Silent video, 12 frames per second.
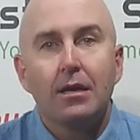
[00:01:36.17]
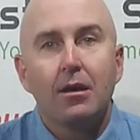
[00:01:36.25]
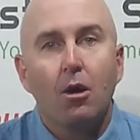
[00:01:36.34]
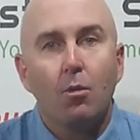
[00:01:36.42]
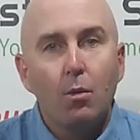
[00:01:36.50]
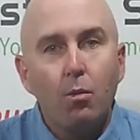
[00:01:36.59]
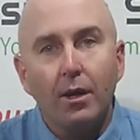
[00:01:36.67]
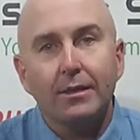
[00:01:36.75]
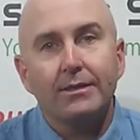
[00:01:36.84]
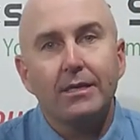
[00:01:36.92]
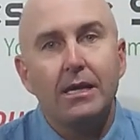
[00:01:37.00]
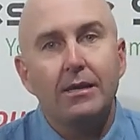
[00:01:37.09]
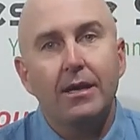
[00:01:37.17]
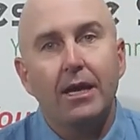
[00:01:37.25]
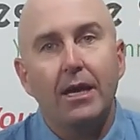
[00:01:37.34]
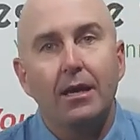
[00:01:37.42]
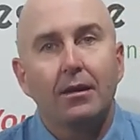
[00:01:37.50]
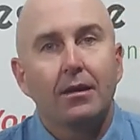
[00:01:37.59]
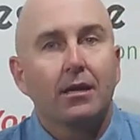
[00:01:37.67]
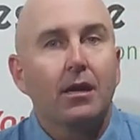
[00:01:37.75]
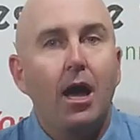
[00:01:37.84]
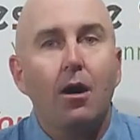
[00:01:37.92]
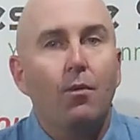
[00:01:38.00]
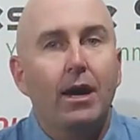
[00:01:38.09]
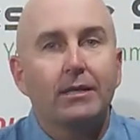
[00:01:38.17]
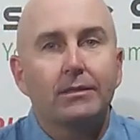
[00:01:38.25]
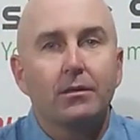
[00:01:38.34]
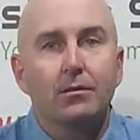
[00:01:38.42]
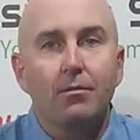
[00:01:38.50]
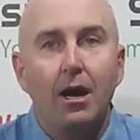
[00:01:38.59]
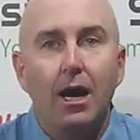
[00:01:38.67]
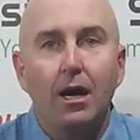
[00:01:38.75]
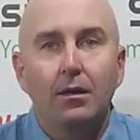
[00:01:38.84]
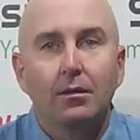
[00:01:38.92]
We want to see you there. Can't wait to uh,